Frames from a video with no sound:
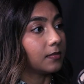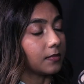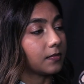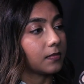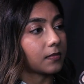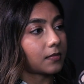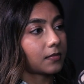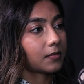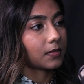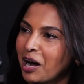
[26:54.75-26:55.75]
but
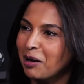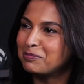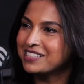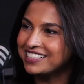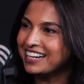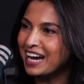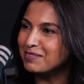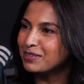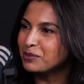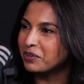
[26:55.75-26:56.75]
has the opposite
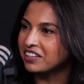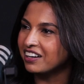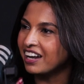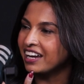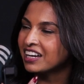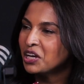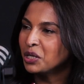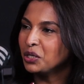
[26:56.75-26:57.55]
happened where they're like,